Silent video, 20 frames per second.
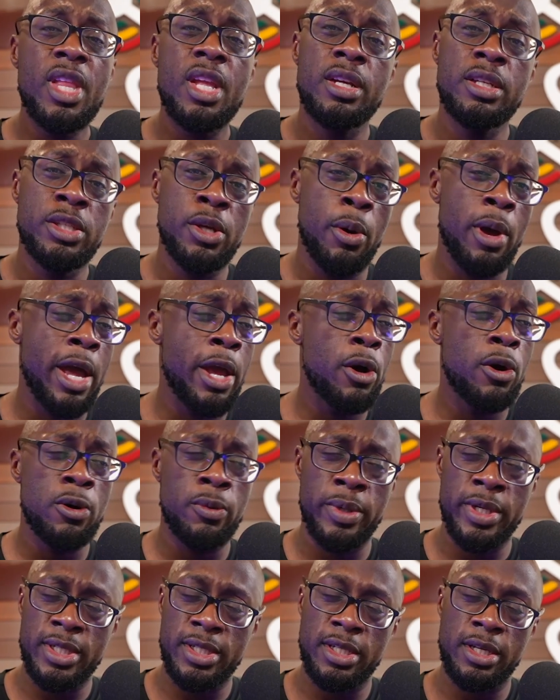So I
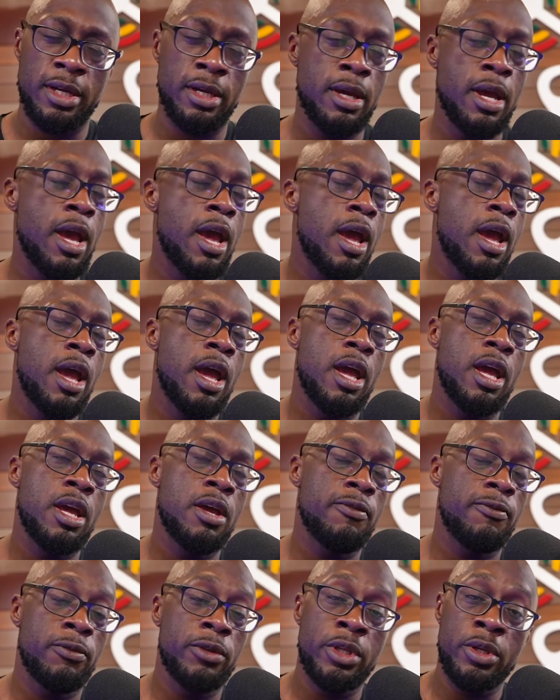always say,
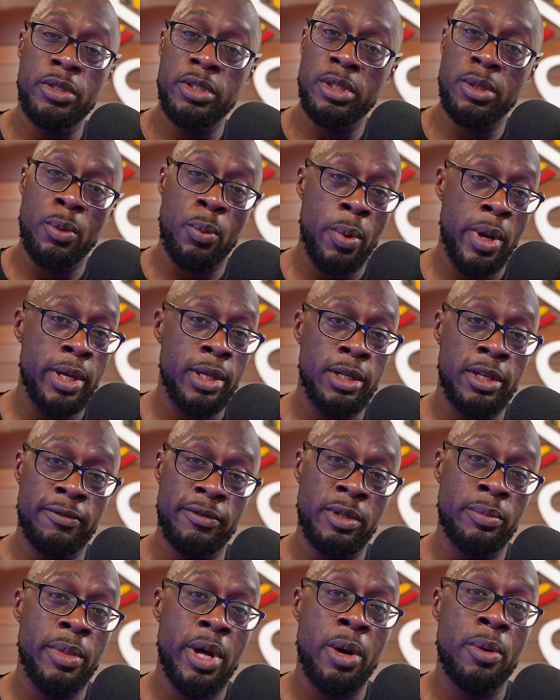if using a
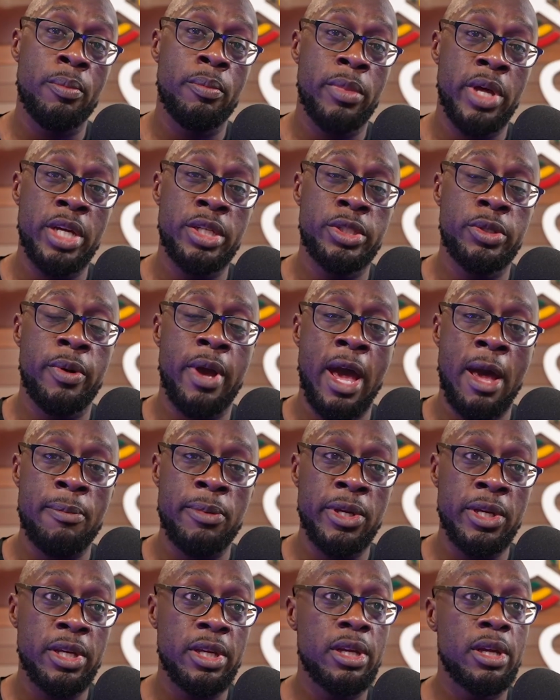weightlifting belt makes you
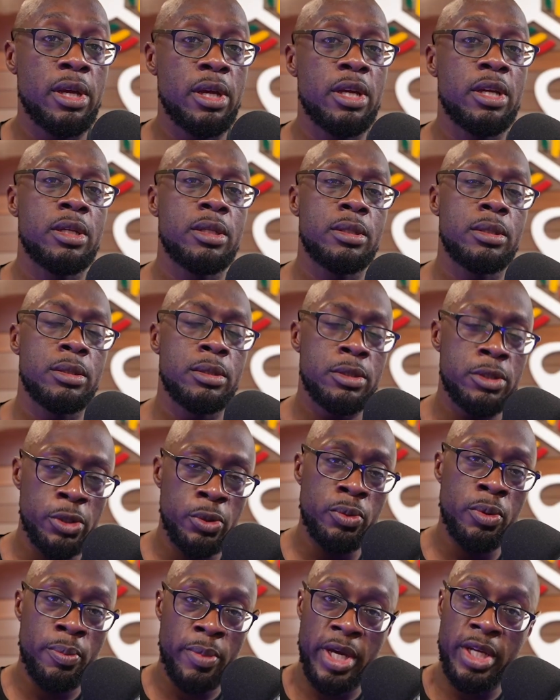happy,
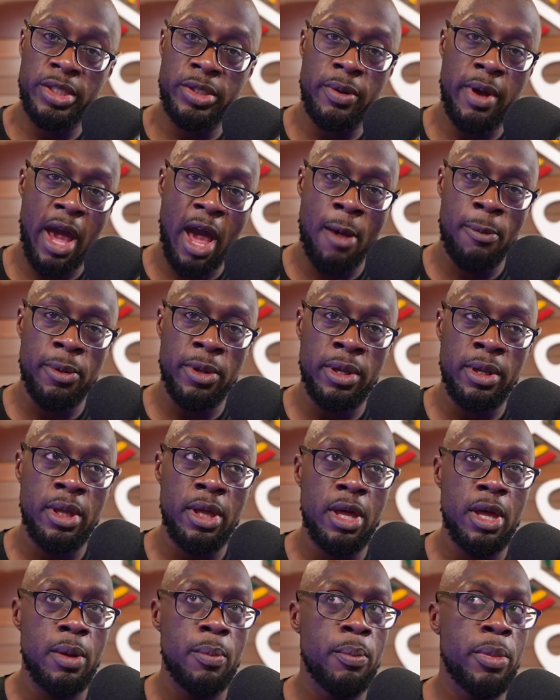do what makes you happy,
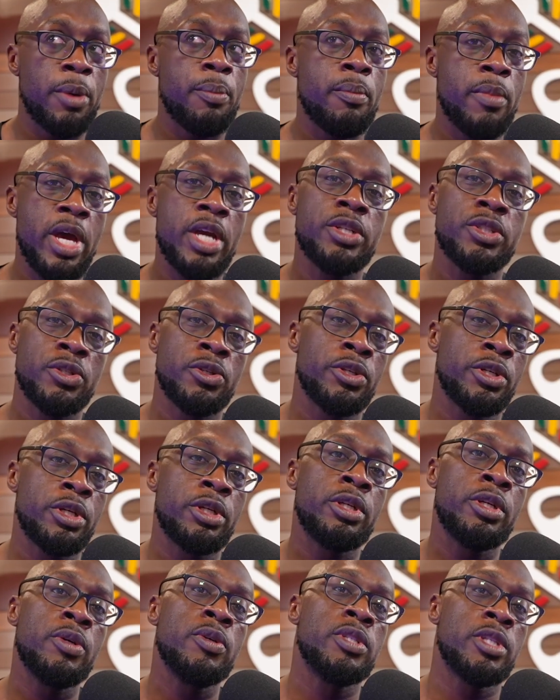but make sure you're
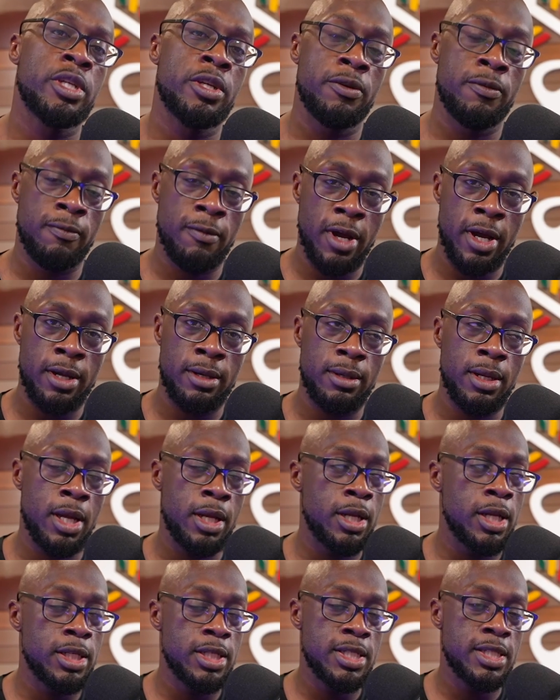using it right.
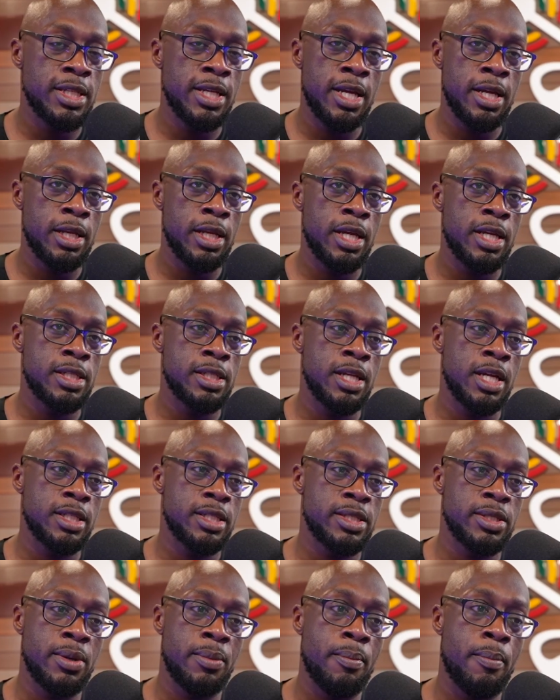And understand it's not
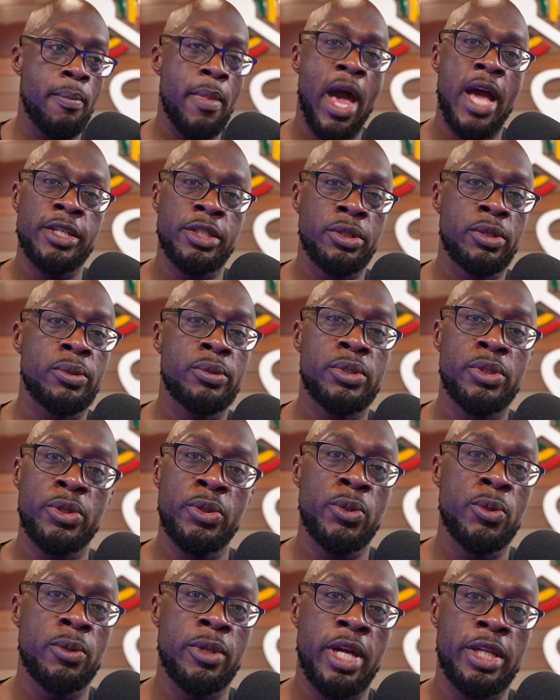some magical
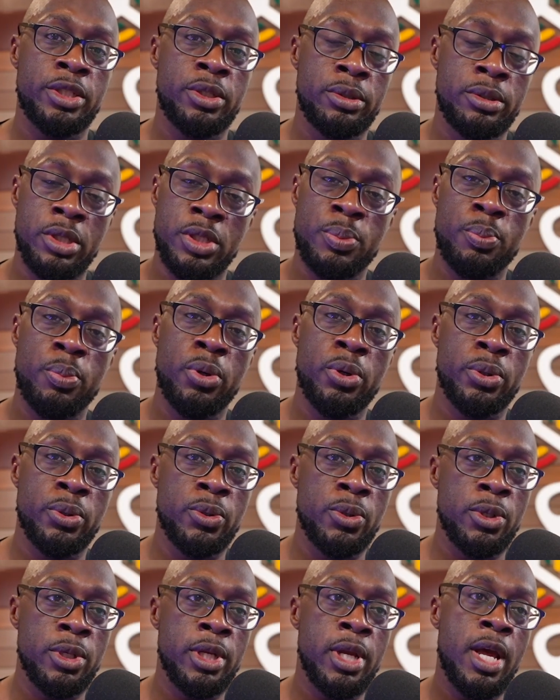tool that you just put
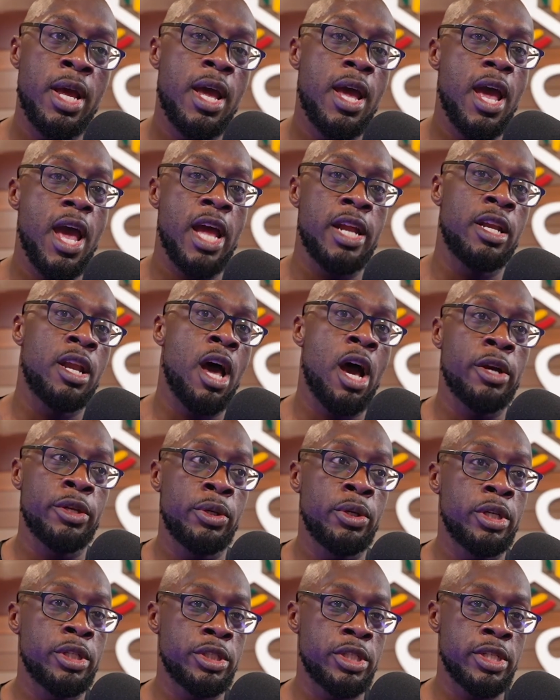on and now
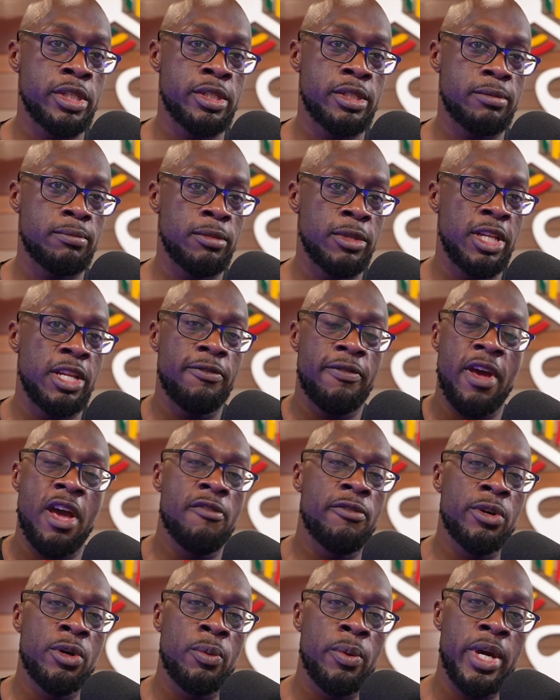you can just lift
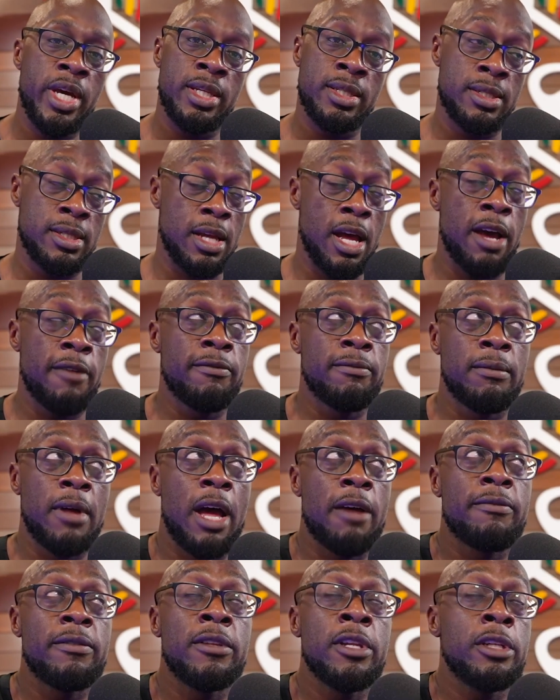heavier weights.
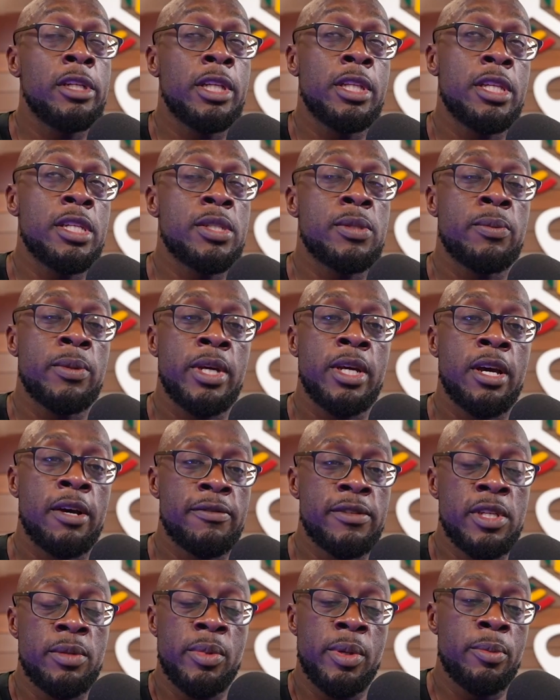I've literally this week, I've
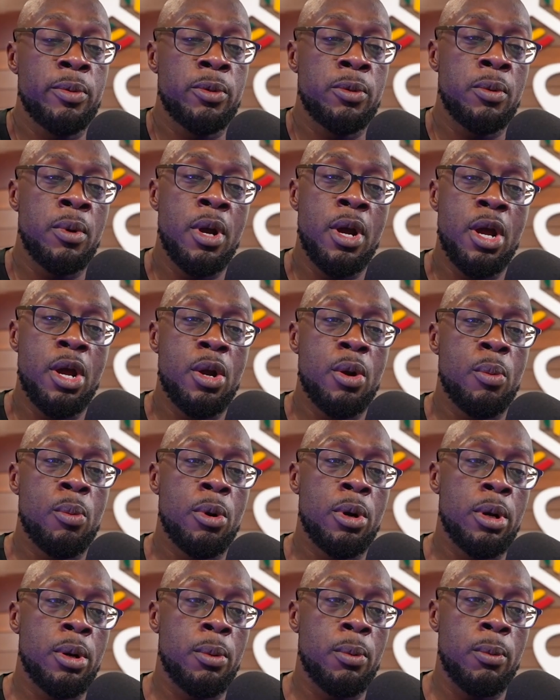seen people
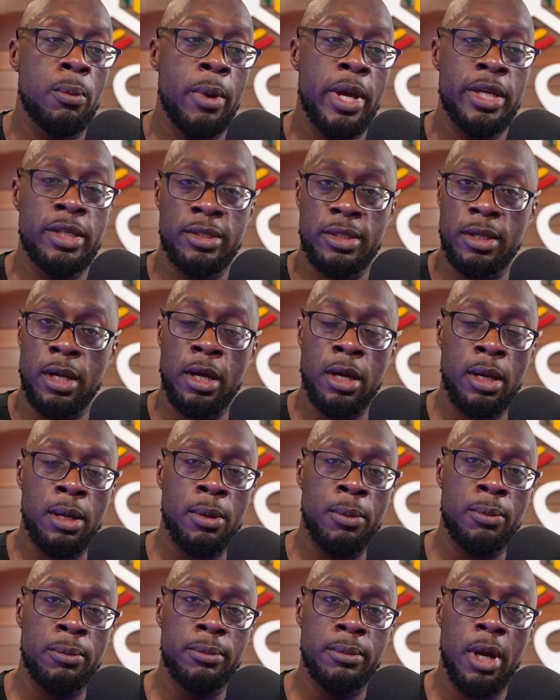wear a waist, I
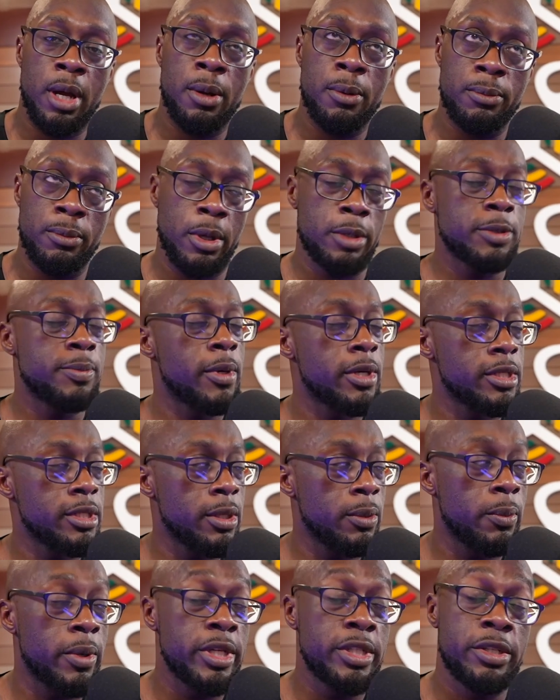was about to
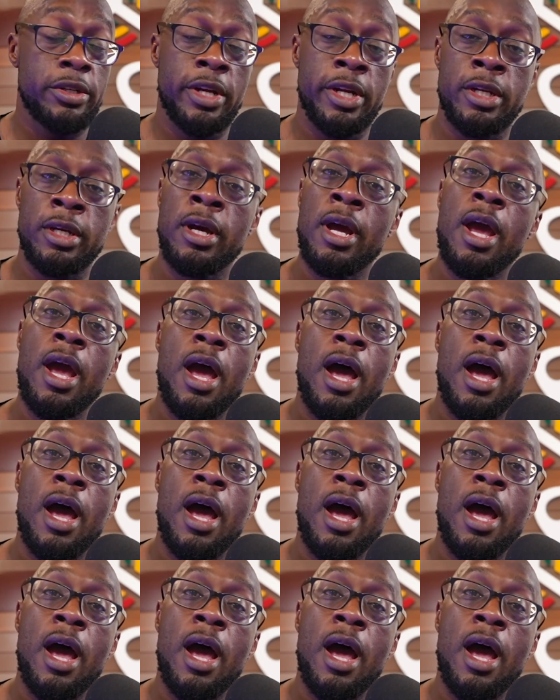say waist trainer.